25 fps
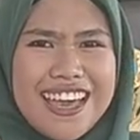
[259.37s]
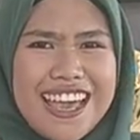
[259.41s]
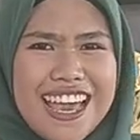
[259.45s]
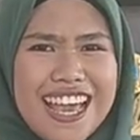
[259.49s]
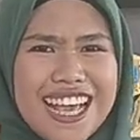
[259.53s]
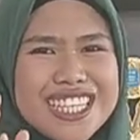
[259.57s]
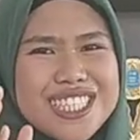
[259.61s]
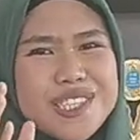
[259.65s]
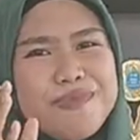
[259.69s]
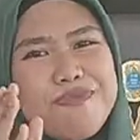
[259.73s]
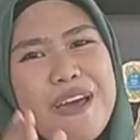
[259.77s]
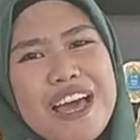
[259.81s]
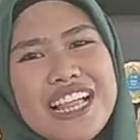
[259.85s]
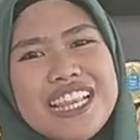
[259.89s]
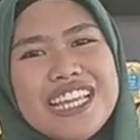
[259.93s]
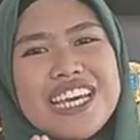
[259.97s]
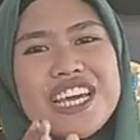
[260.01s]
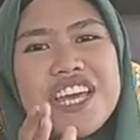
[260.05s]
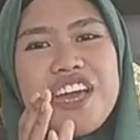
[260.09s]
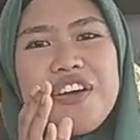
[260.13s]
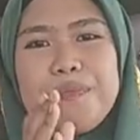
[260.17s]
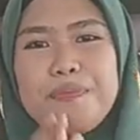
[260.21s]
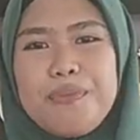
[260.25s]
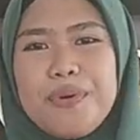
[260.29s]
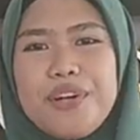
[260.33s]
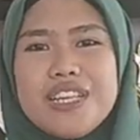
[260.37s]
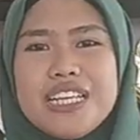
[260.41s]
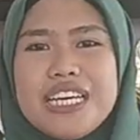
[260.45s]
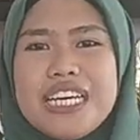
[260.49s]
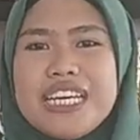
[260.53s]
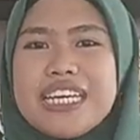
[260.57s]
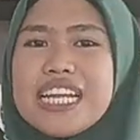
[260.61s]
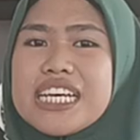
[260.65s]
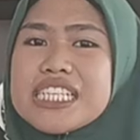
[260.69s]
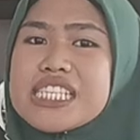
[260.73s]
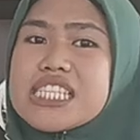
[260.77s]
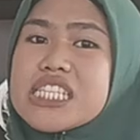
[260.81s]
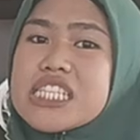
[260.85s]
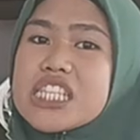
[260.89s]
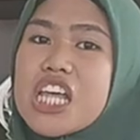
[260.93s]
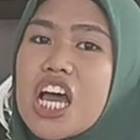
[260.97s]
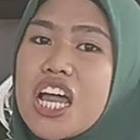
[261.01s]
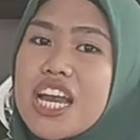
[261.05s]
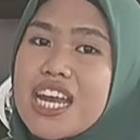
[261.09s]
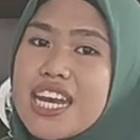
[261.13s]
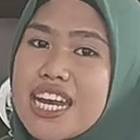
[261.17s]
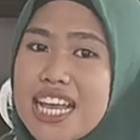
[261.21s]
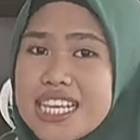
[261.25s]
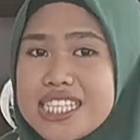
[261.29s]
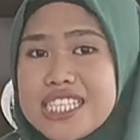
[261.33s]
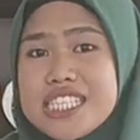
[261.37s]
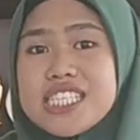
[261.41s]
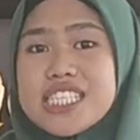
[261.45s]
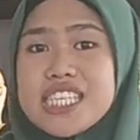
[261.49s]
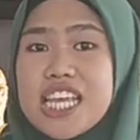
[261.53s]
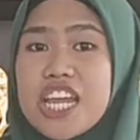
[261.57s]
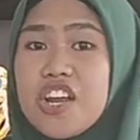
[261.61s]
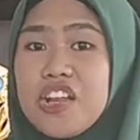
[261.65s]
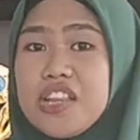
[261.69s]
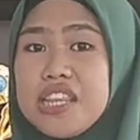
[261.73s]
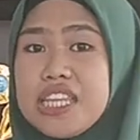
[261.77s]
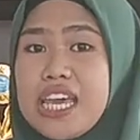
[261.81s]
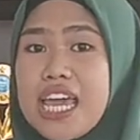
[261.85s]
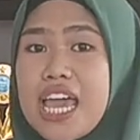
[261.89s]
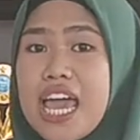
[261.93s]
Expelling a bully does not necessarily